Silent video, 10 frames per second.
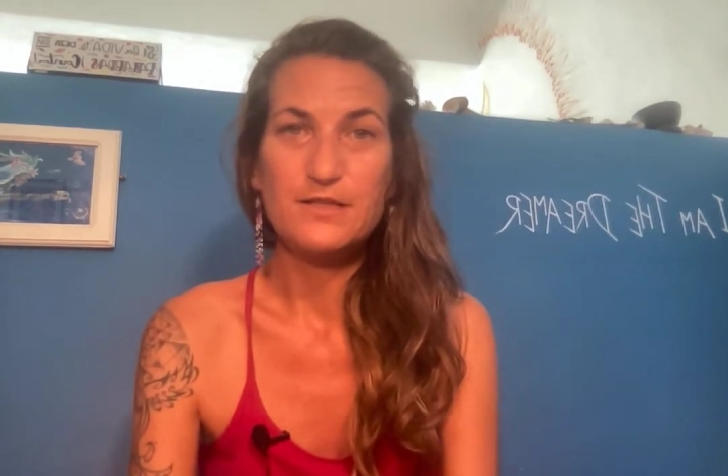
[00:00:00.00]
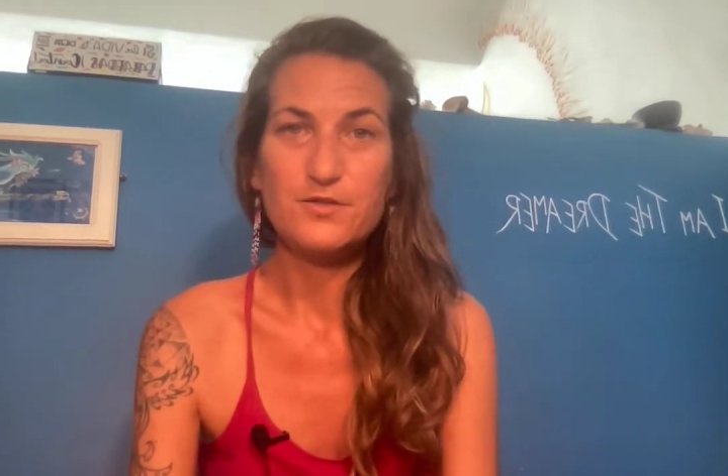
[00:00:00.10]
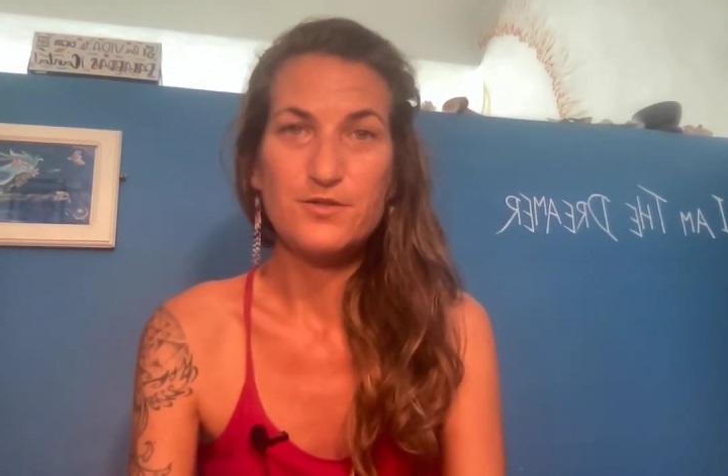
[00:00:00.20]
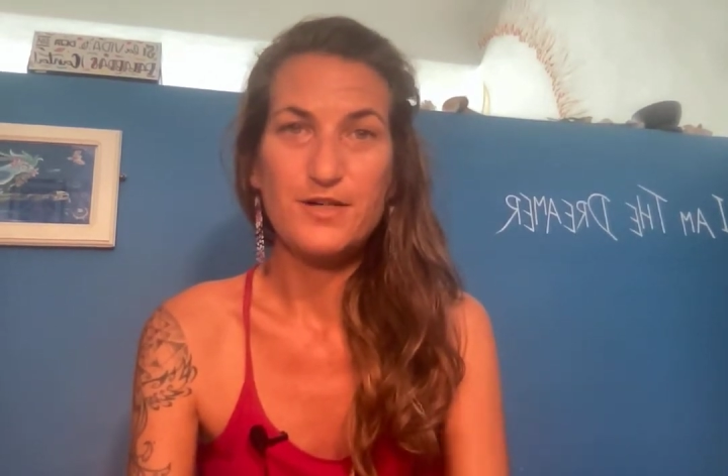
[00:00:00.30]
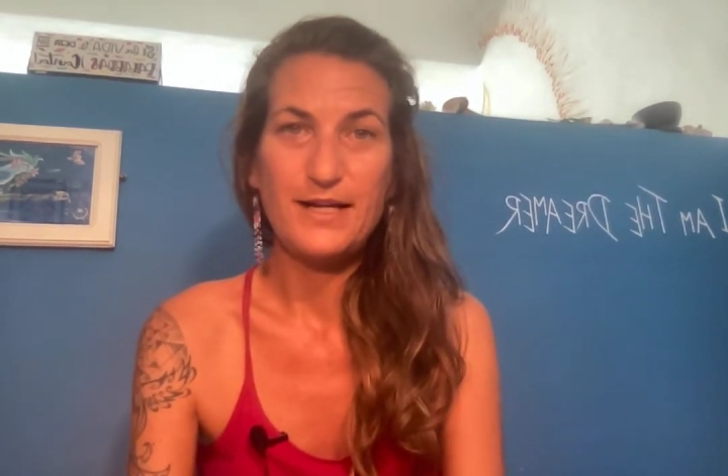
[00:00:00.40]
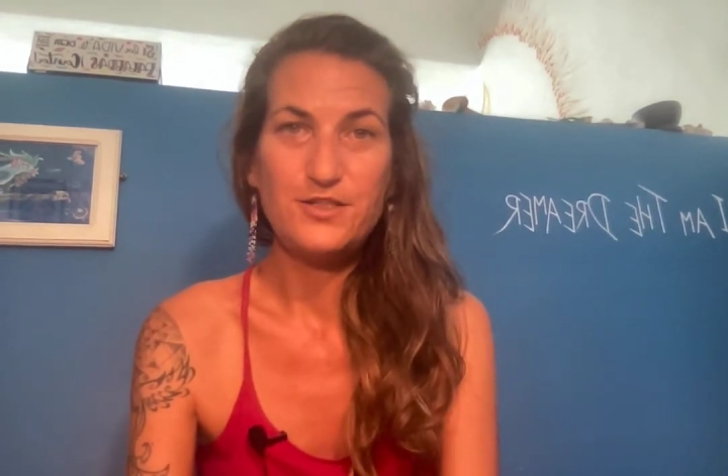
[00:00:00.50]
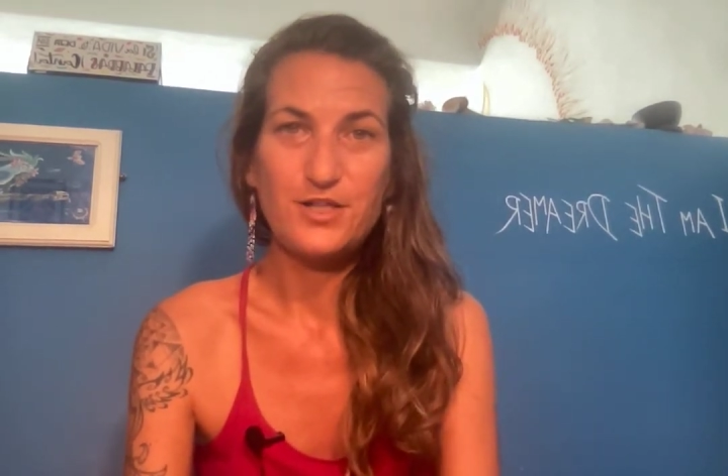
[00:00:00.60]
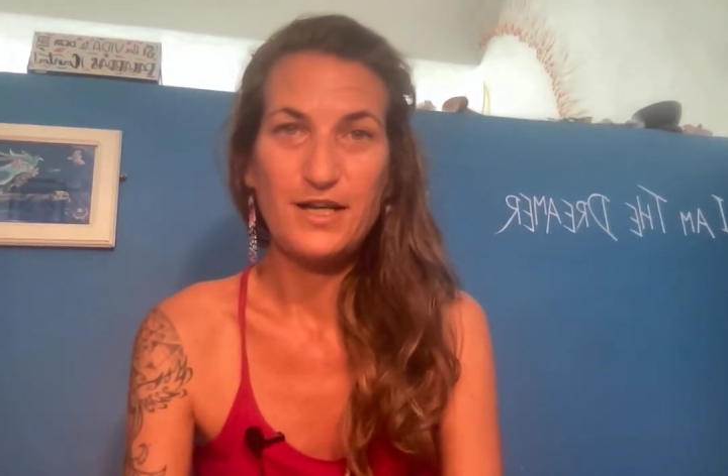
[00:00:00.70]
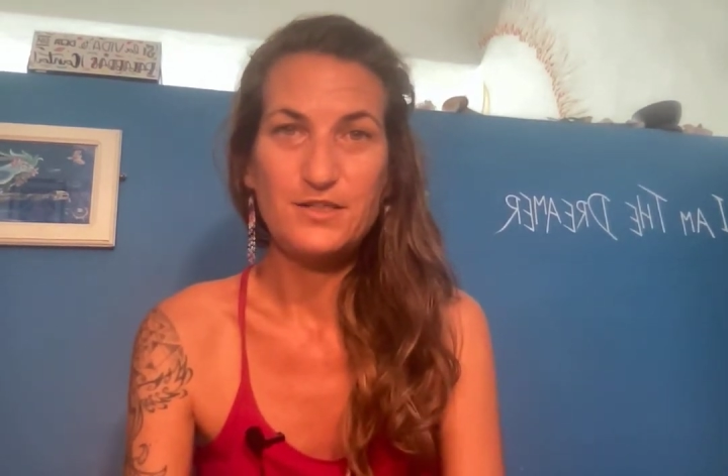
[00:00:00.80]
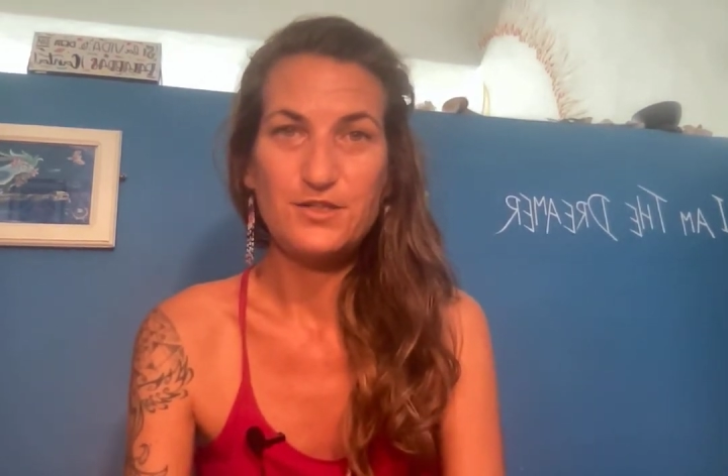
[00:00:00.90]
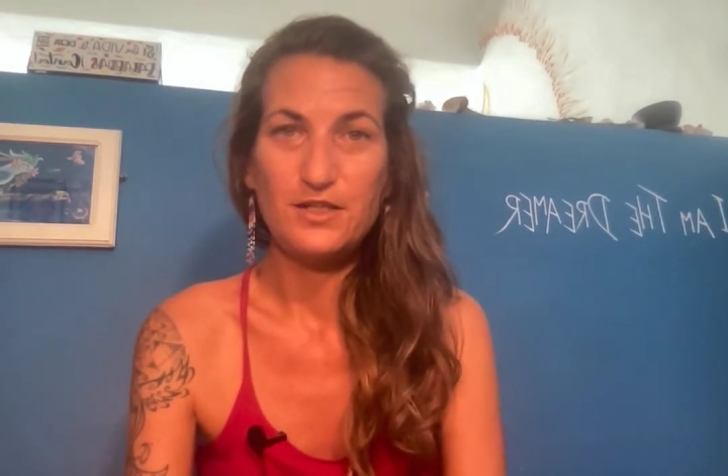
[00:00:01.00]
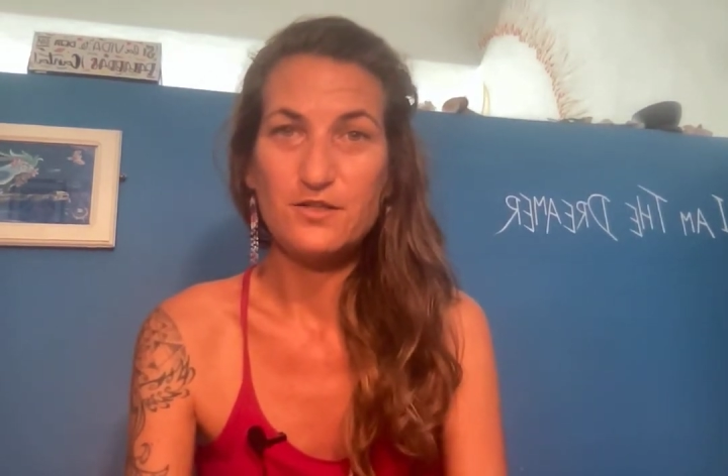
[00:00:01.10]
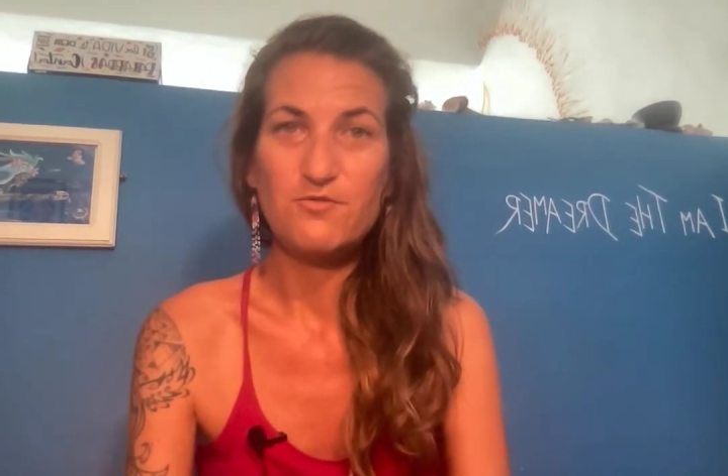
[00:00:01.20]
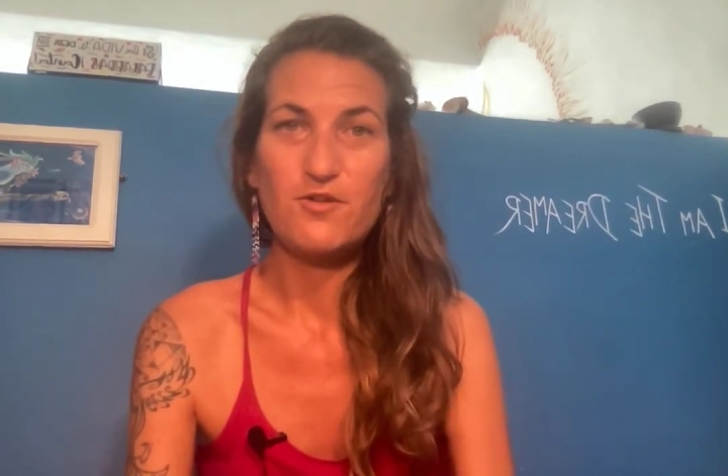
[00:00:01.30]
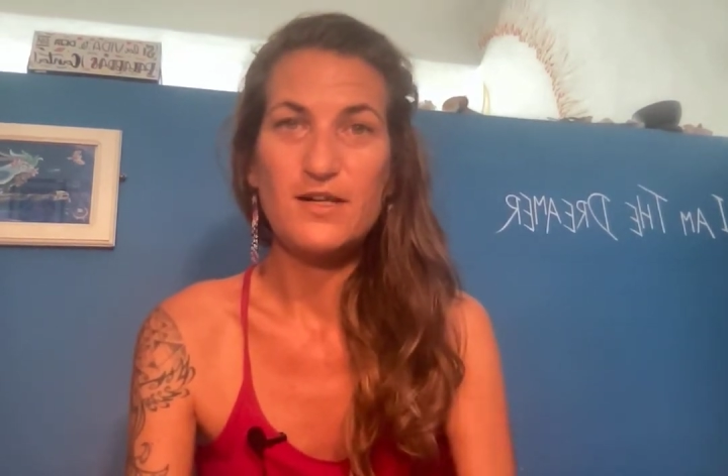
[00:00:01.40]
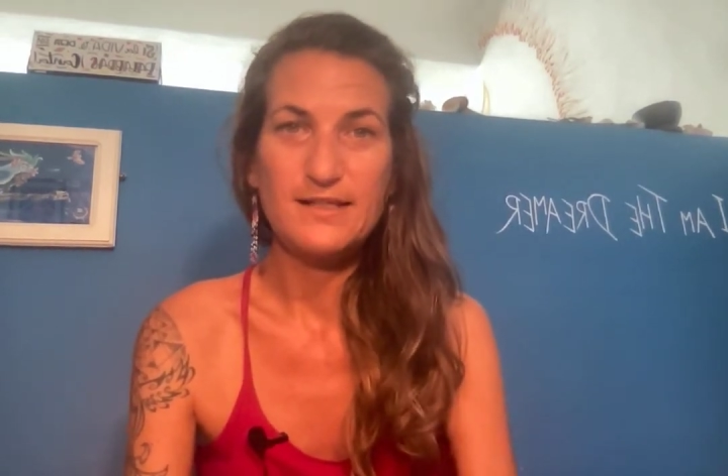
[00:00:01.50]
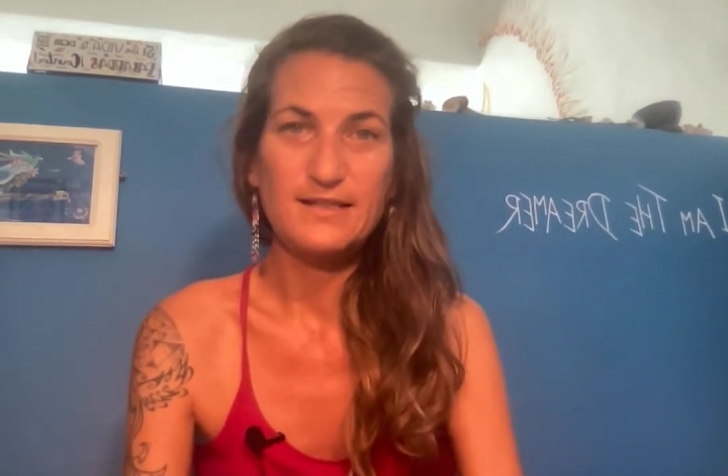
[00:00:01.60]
to create change in the world and